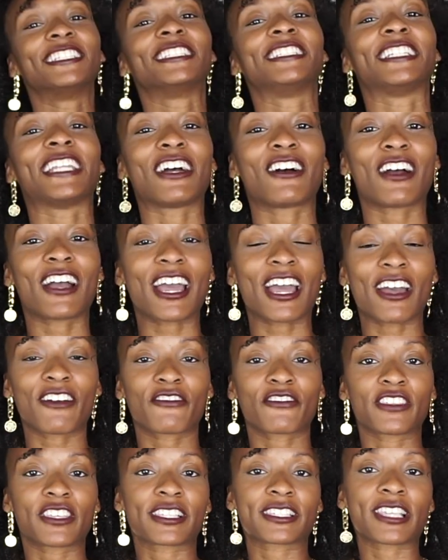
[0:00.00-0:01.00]
Now I
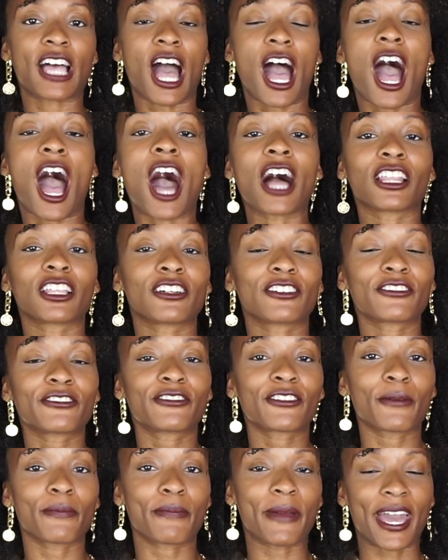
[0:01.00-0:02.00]
have this olive
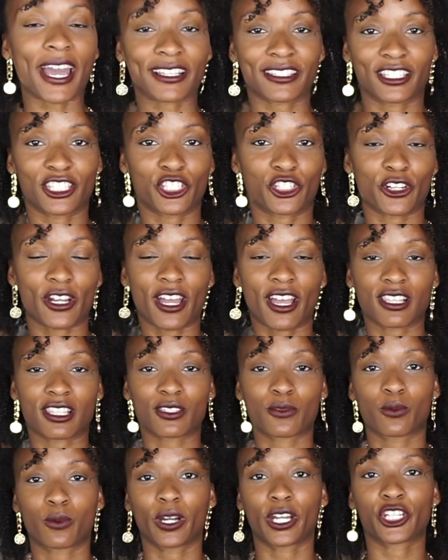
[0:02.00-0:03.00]
maxi
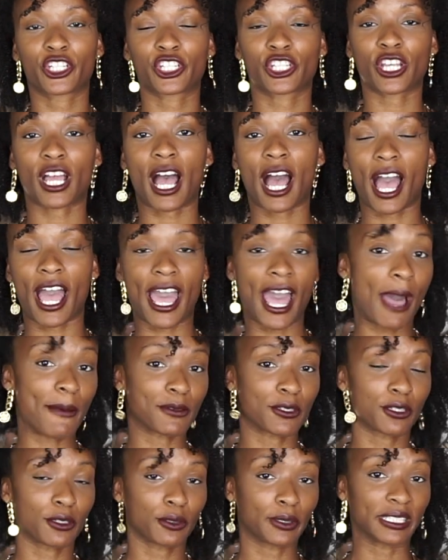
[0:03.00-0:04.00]
dress, which I
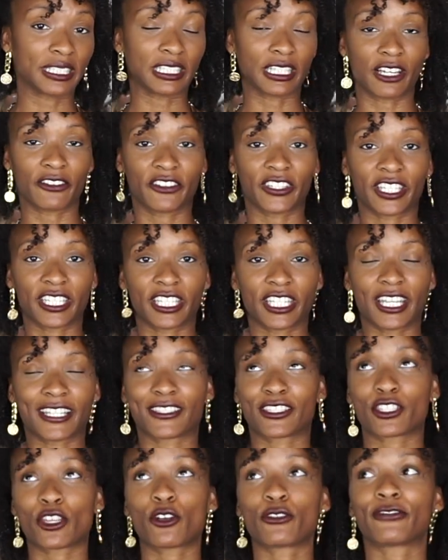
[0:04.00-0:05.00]
absolutely love it.
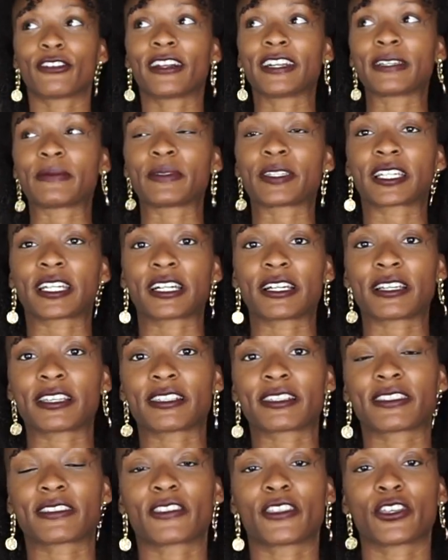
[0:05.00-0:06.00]
It's so funny
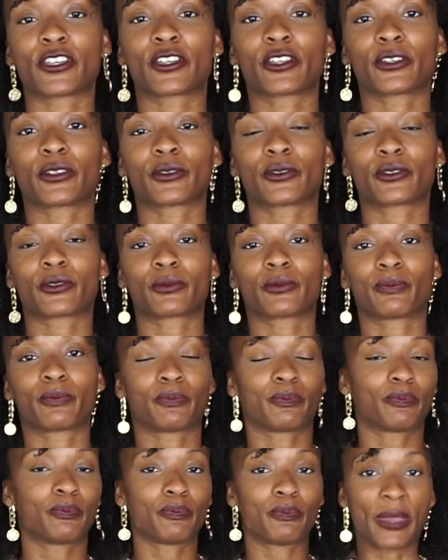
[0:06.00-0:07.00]
because the
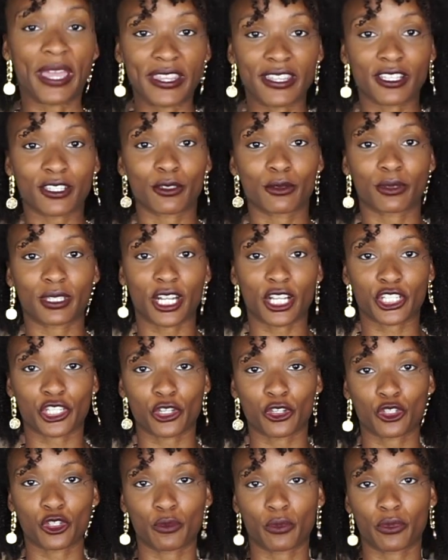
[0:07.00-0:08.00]
bathing suit that I
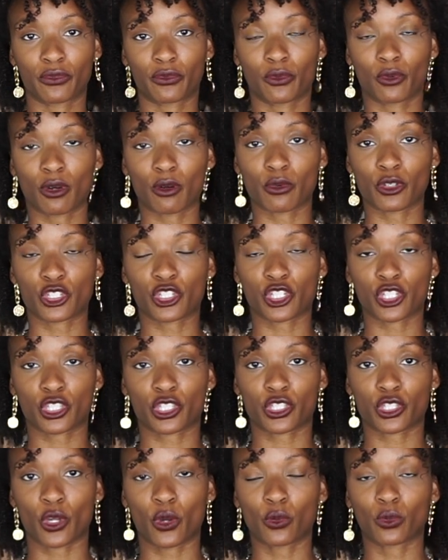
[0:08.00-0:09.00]
showed you before was
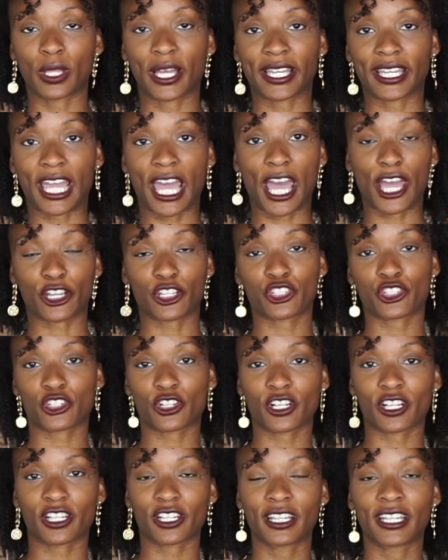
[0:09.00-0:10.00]
just so, like,
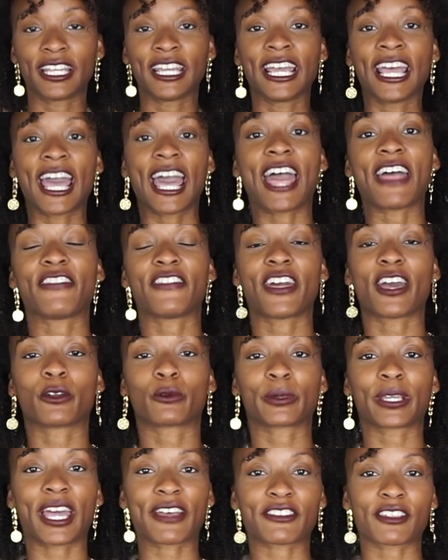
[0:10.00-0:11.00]
extra. And then
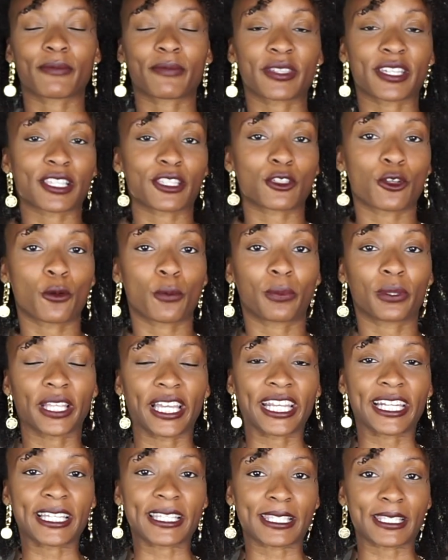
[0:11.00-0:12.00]
we have something so
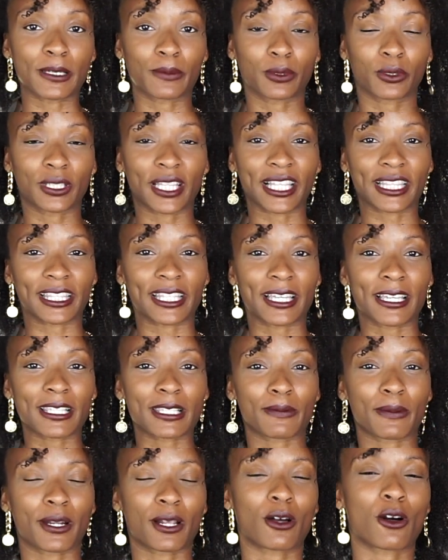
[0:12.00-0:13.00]
plain and simple like this,
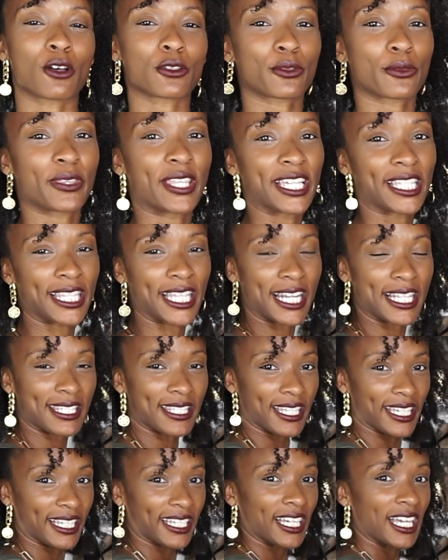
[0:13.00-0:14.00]
but I also think that it's,
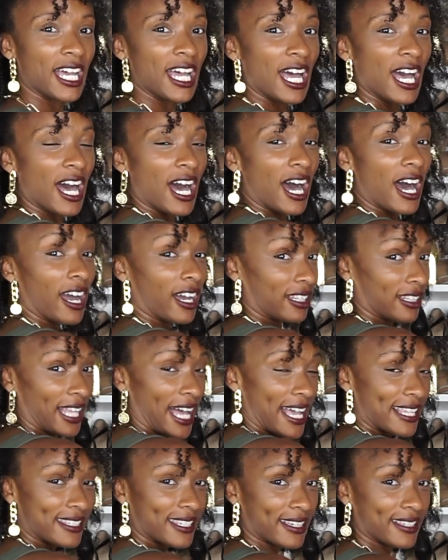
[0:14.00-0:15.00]
like, a
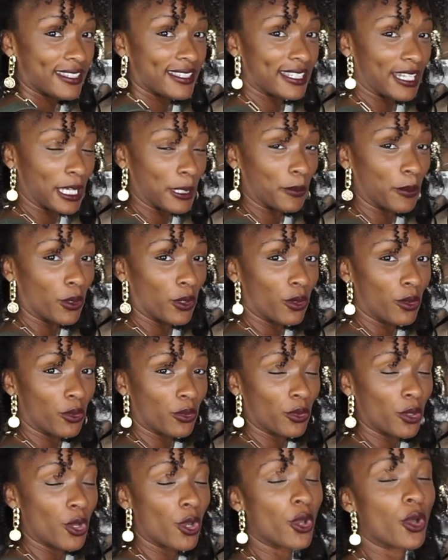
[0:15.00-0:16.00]
classic staple.